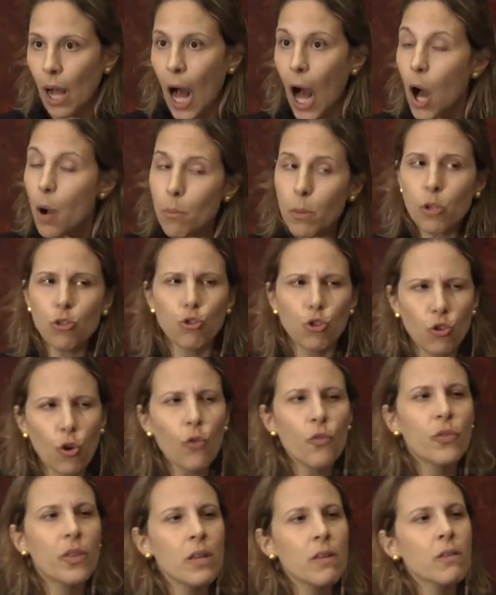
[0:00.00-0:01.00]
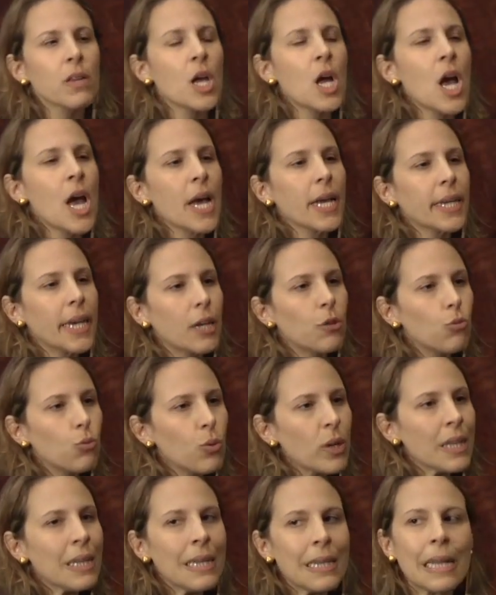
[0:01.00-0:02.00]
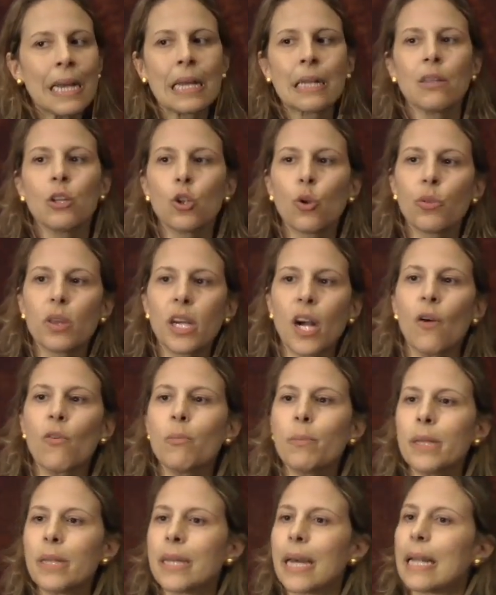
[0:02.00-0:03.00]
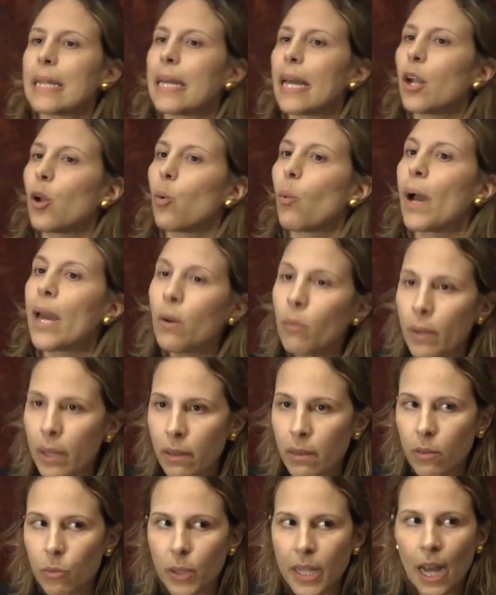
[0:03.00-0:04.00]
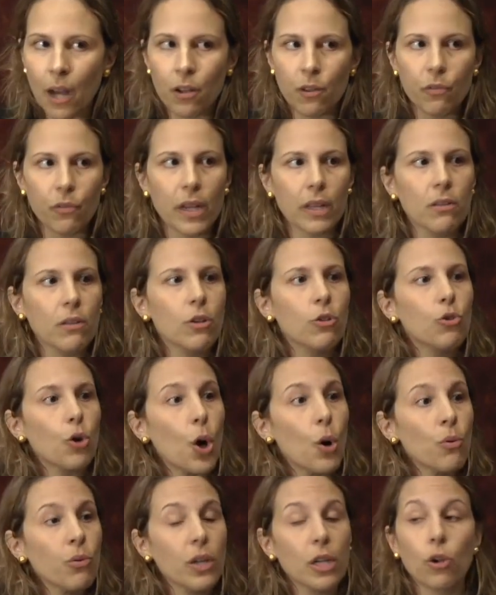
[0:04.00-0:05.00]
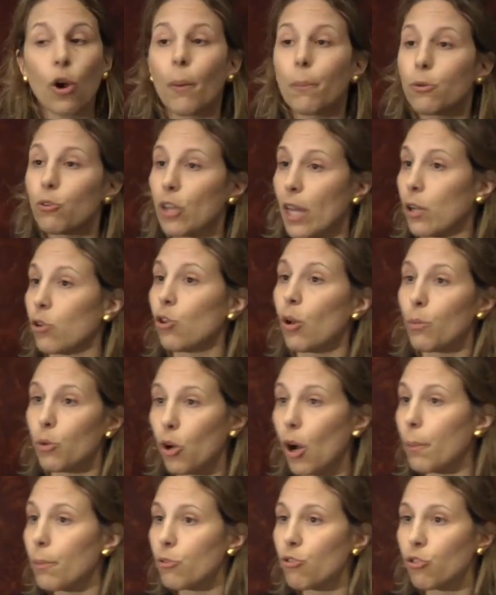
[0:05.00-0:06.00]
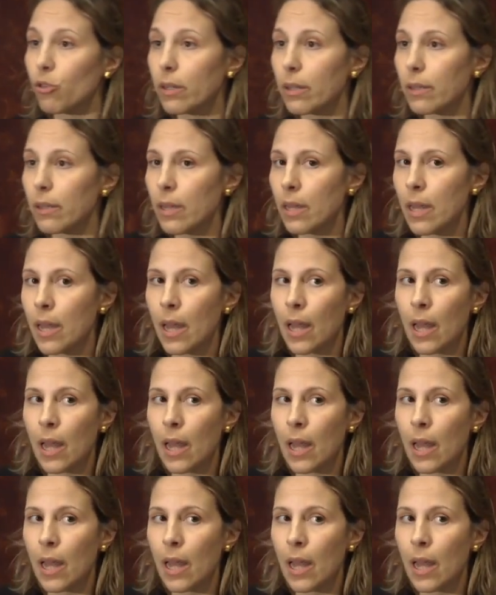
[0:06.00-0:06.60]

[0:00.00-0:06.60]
How much of this can really they, you know, the government can get away with without affecting growth and economic opportunity?